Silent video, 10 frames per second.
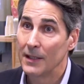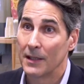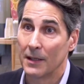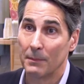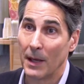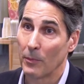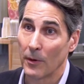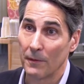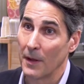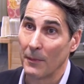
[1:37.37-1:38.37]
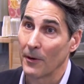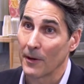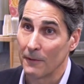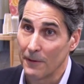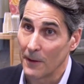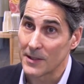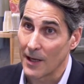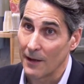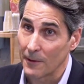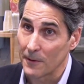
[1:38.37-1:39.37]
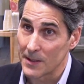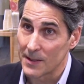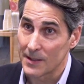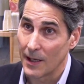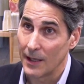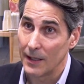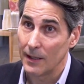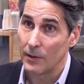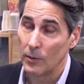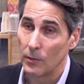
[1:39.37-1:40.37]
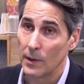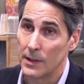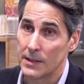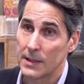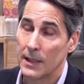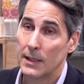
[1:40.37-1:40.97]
a member of the American Philosophical Society who was